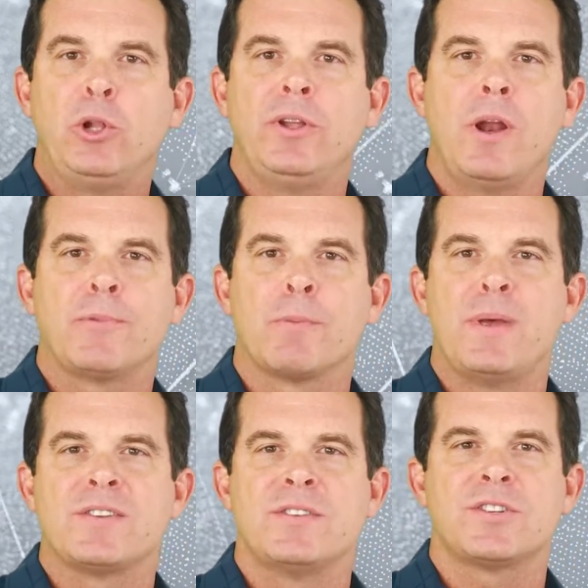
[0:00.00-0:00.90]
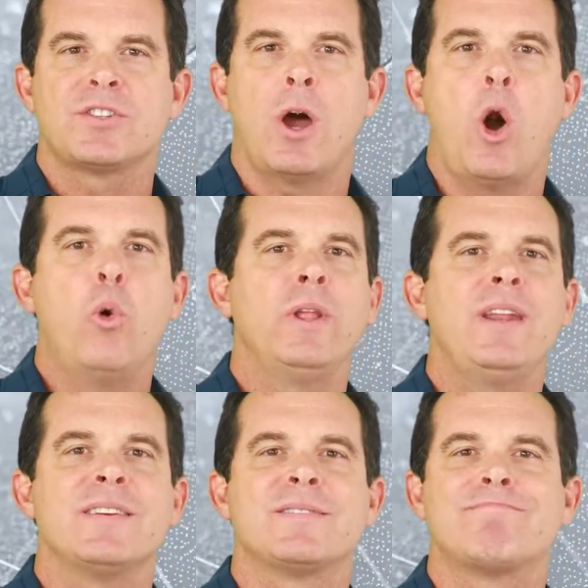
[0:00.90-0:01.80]
building up their business
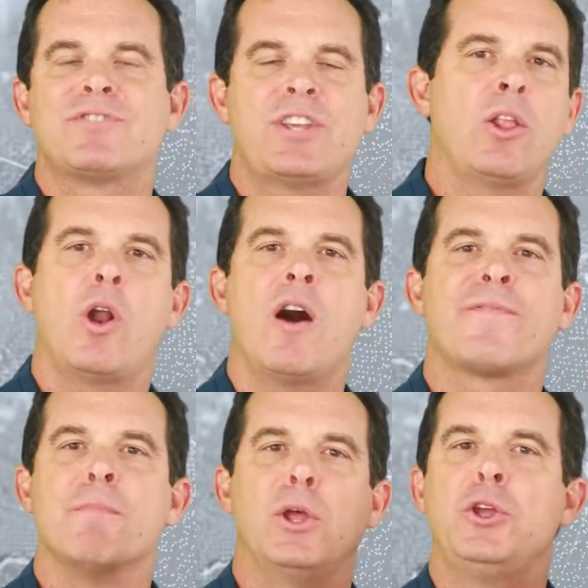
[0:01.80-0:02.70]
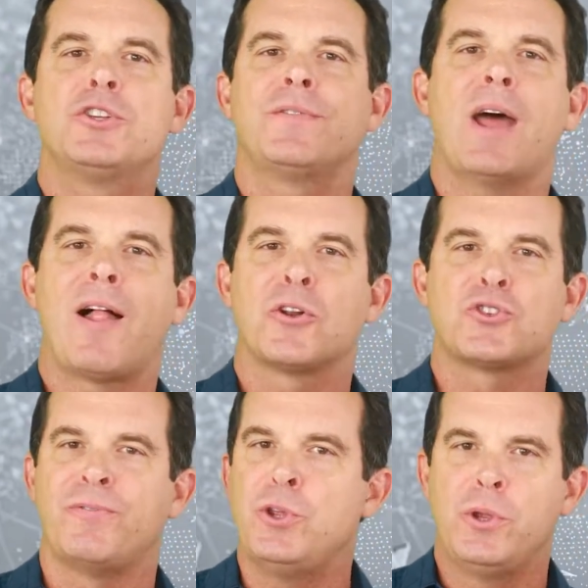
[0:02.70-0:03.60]
only to sell it off for millions of
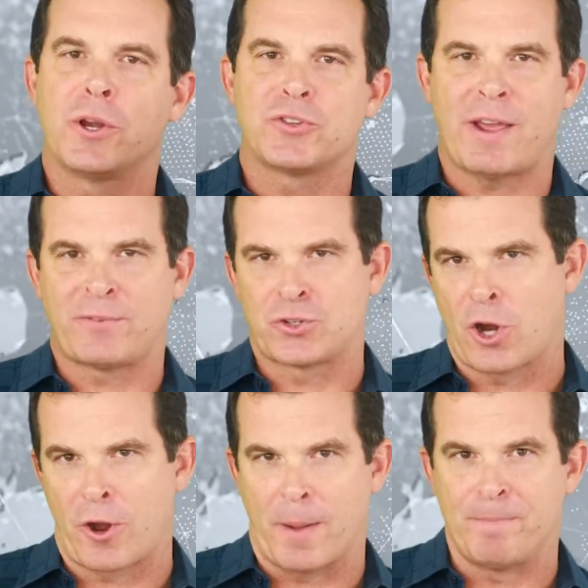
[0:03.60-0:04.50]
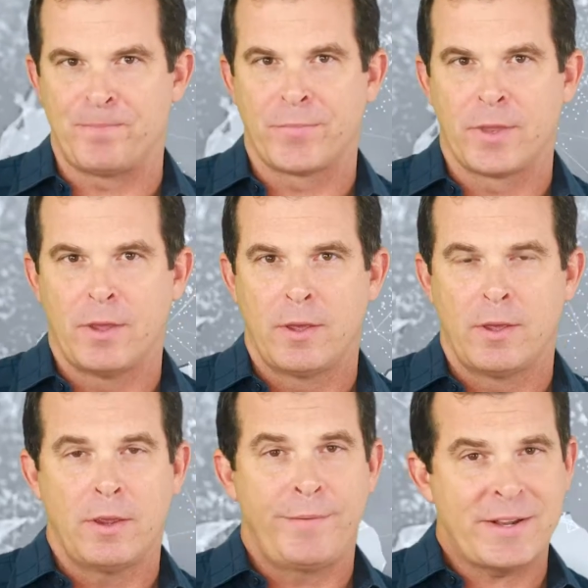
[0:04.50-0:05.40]
dollars a few years after startup.
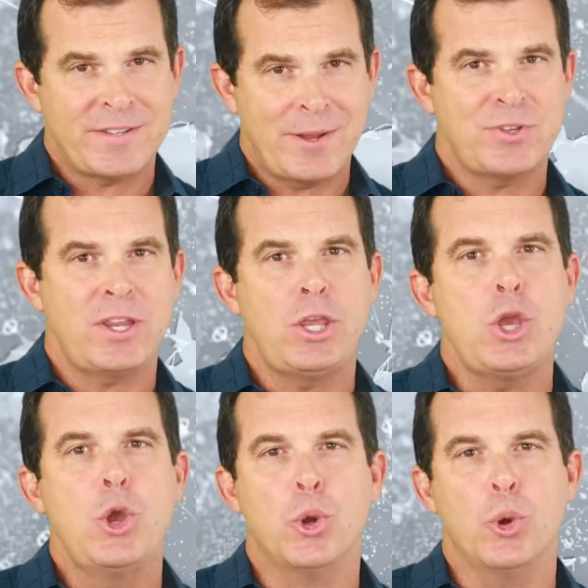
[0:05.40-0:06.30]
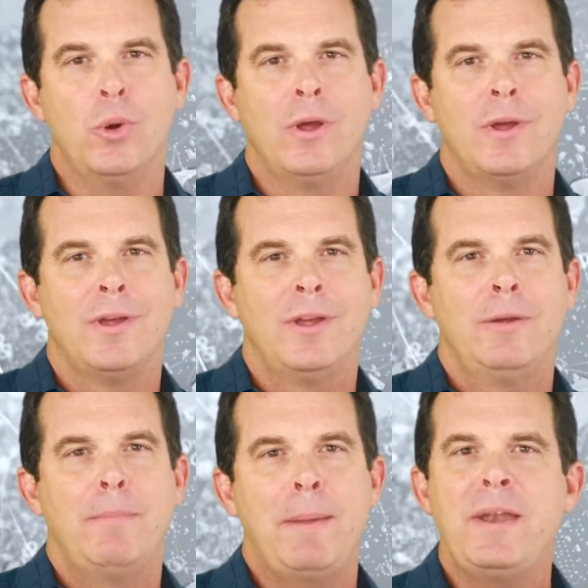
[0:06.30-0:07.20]
If that sounds like you,
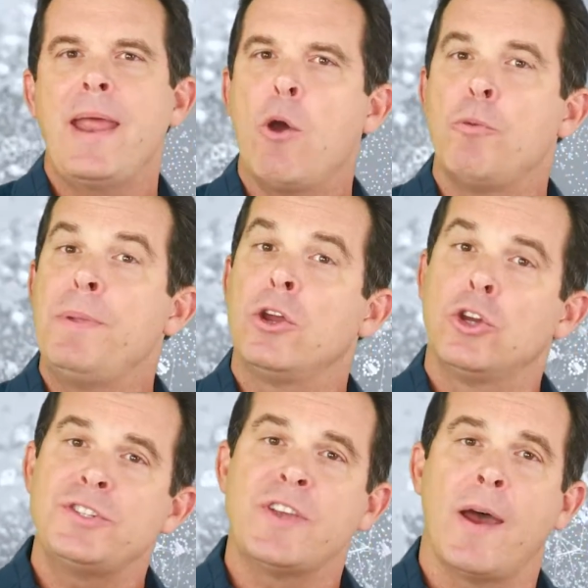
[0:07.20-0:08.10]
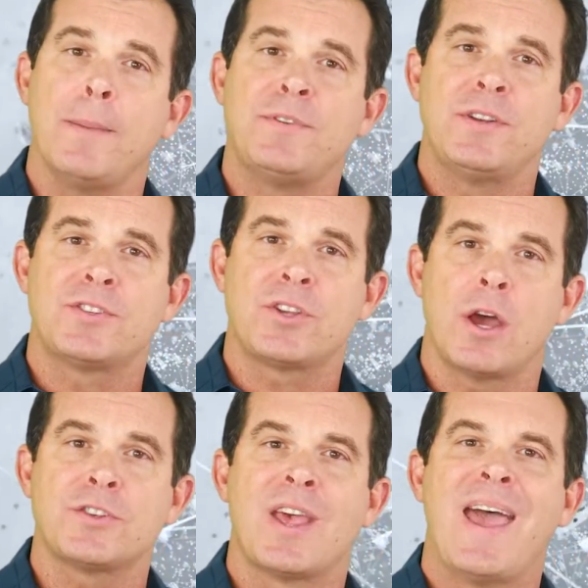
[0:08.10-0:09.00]
maybe now would be a good time to
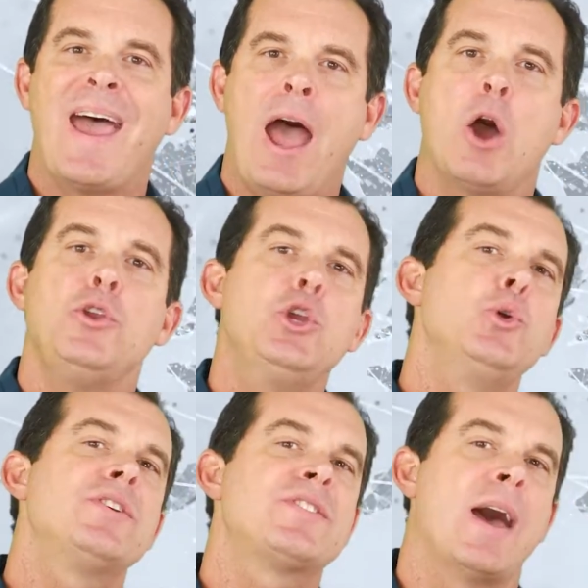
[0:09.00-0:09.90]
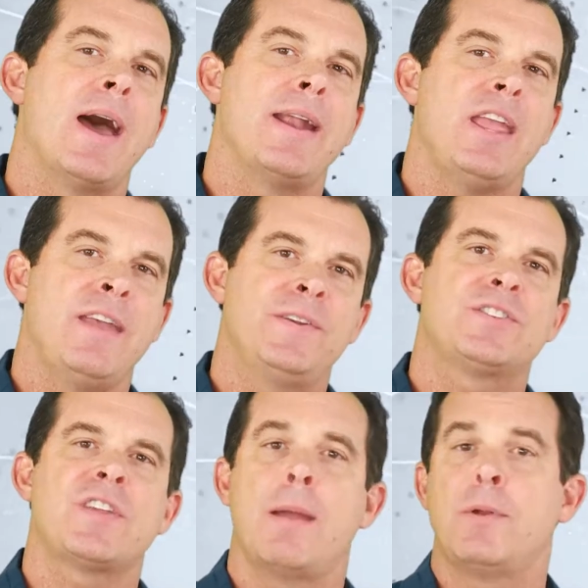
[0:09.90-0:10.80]
discuss how you decide if
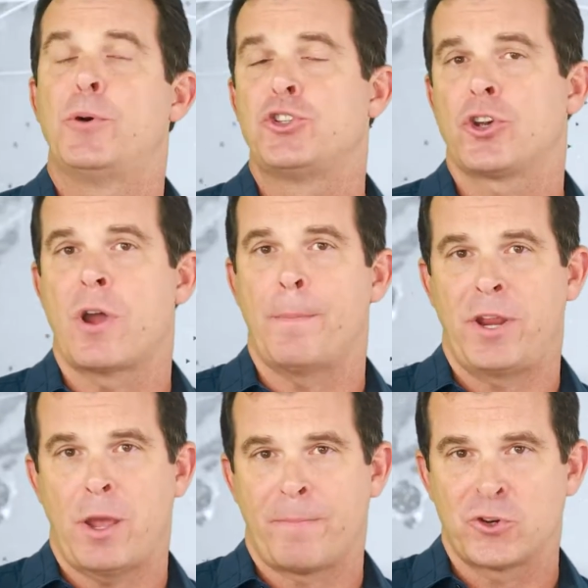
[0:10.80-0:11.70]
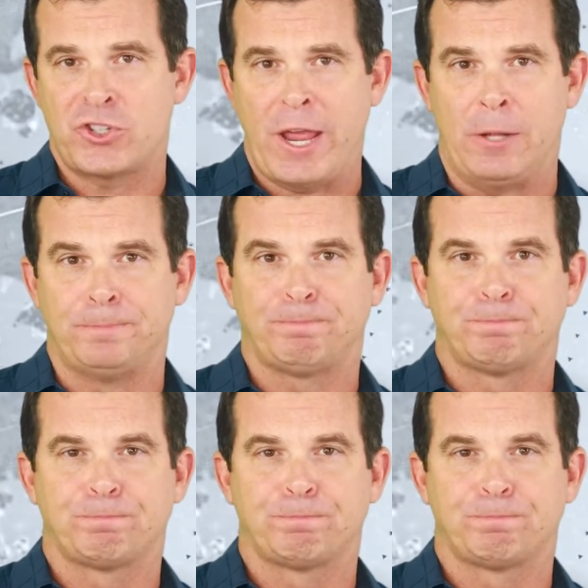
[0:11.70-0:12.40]
it's time to put your company up for sale.